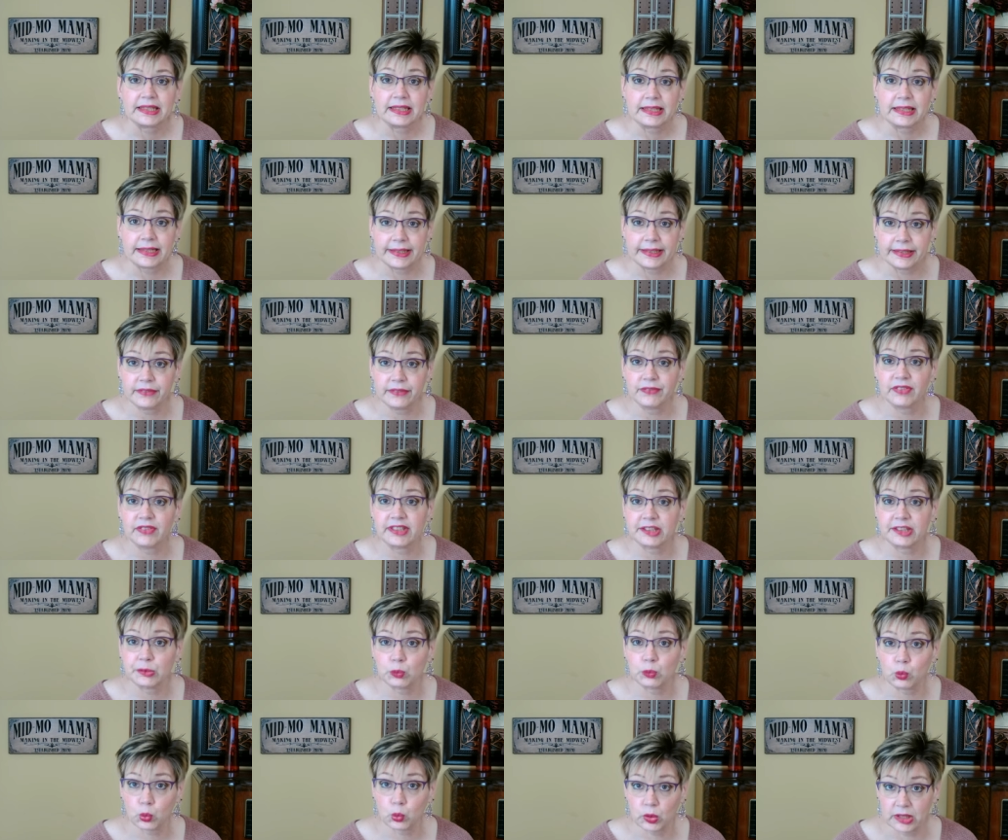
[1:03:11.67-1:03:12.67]

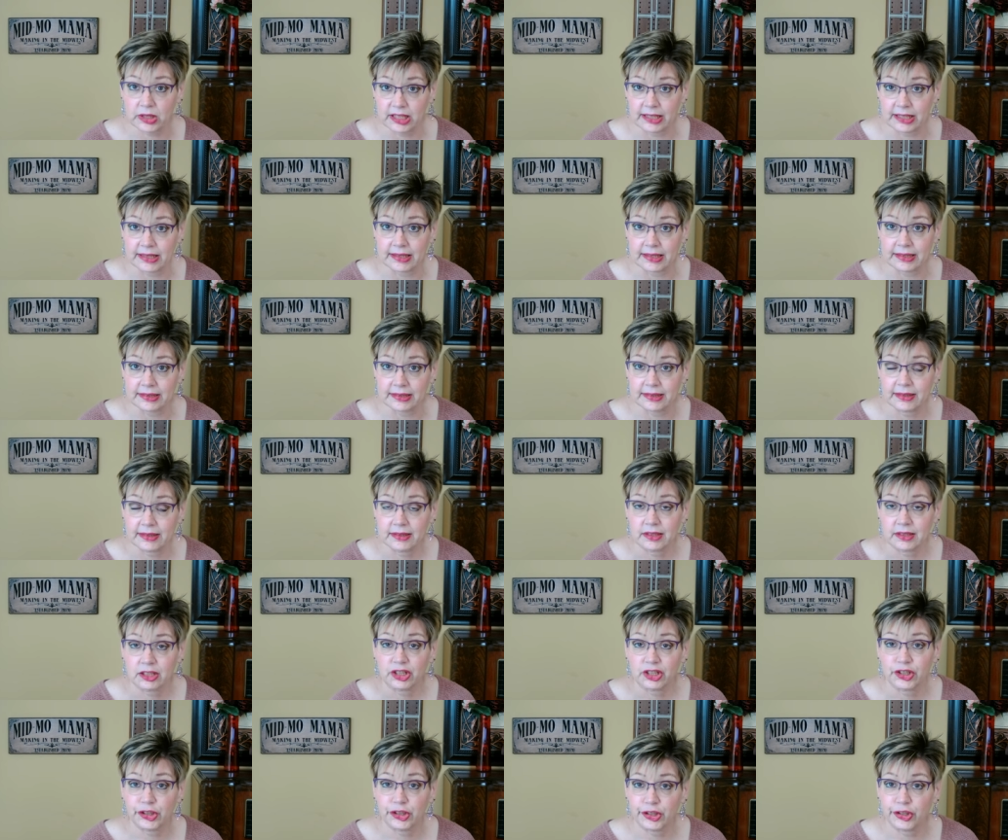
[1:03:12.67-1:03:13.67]
even when
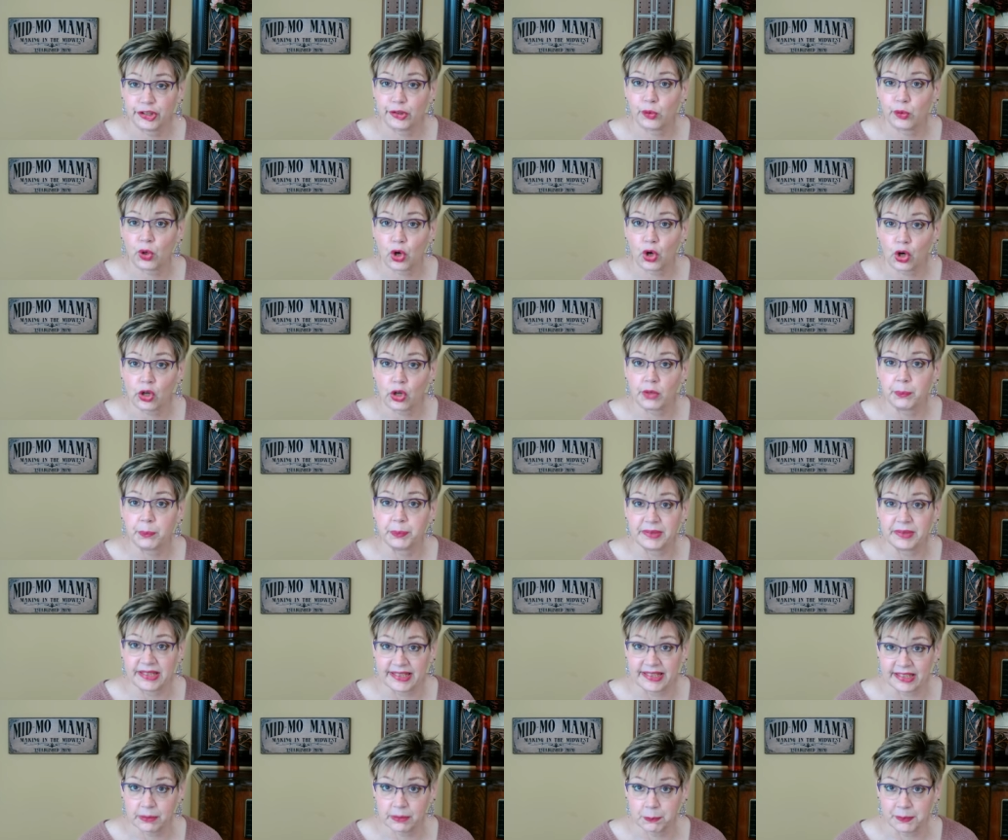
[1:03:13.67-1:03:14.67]
you are
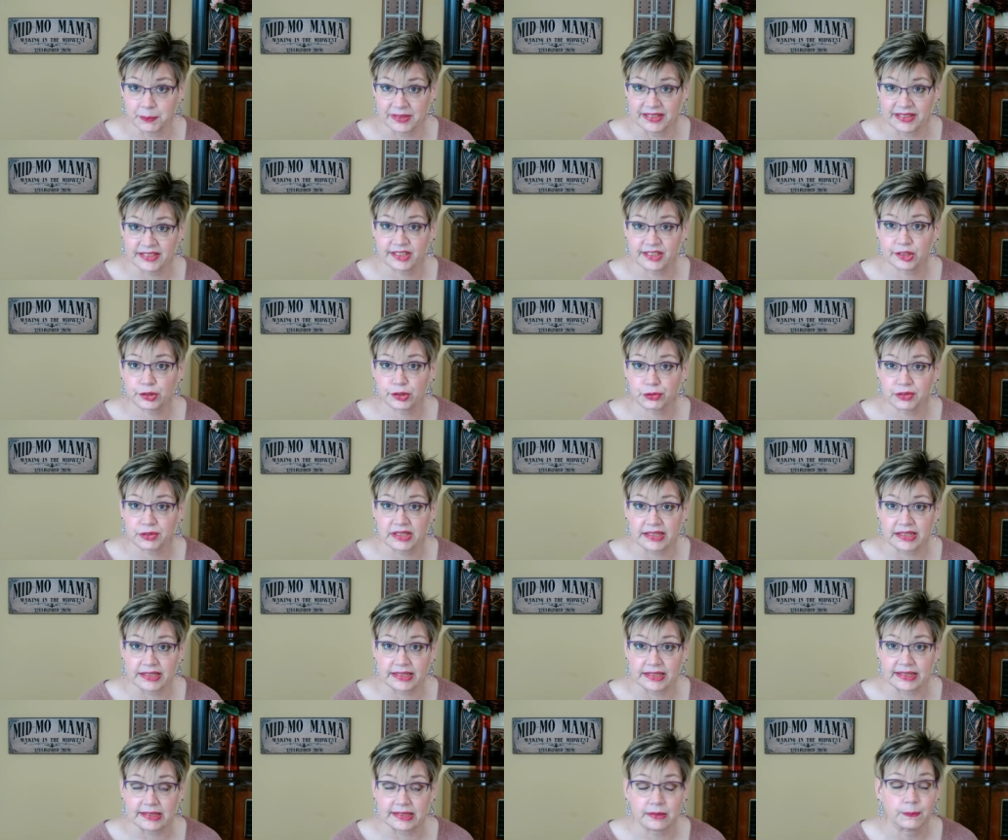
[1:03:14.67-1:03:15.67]
being
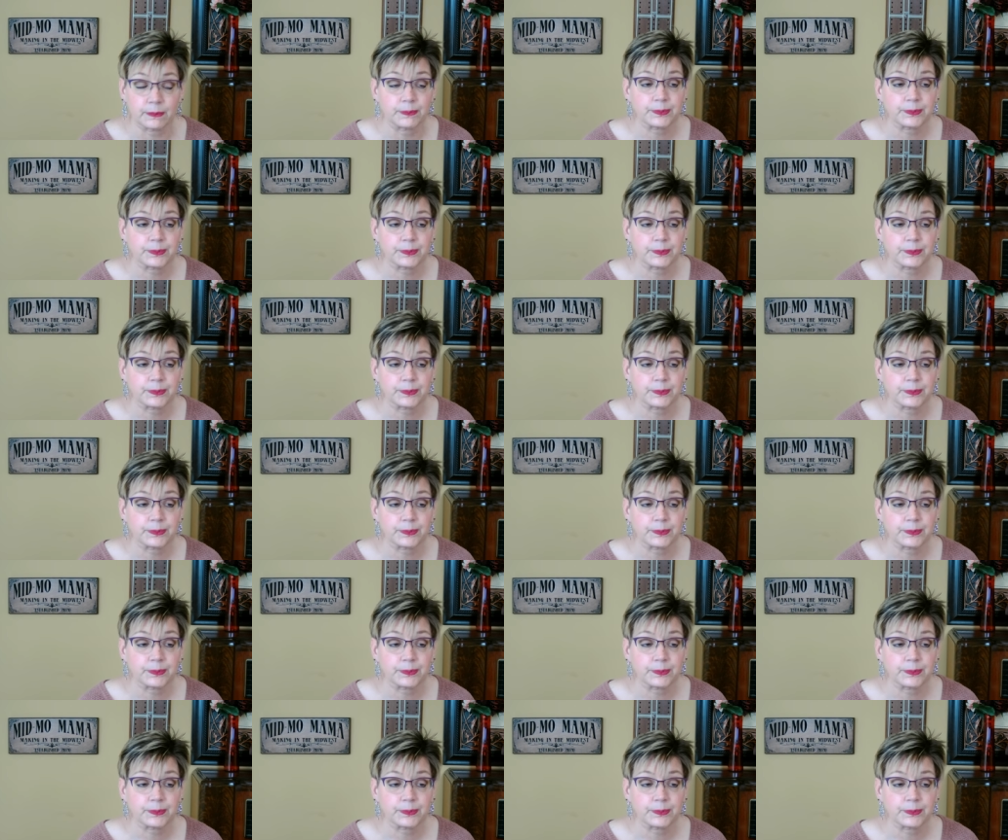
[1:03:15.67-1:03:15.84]
mistreated